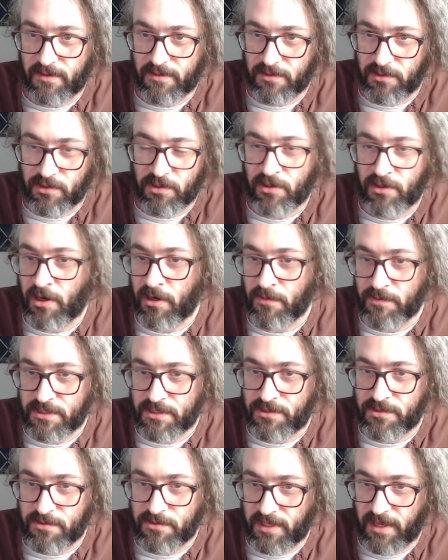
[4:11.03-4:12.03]
you can always
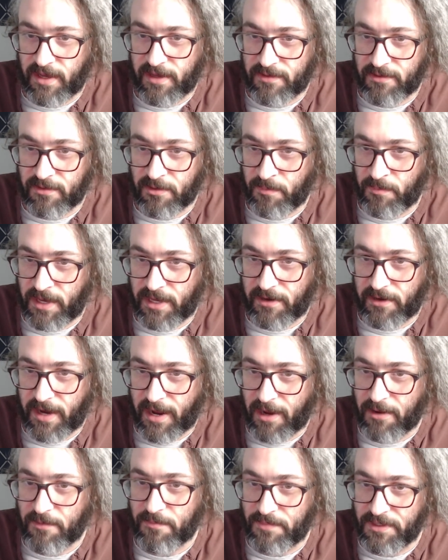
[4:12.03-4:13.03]
do that no matter
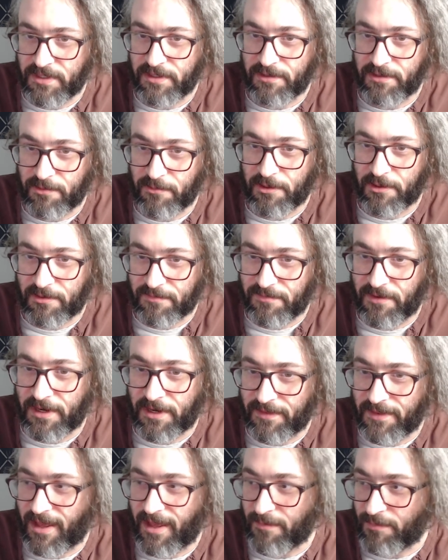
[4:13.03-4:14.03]
how big you want to
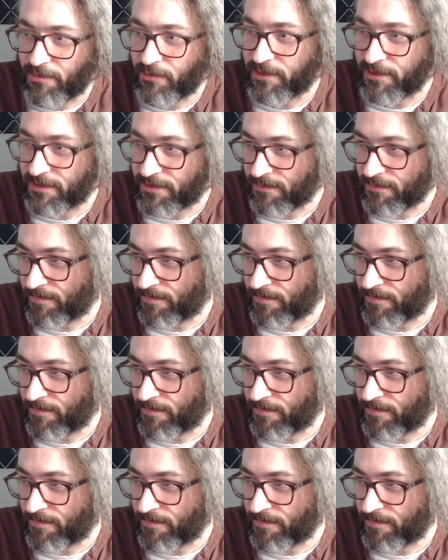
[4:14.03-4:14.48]
find that point.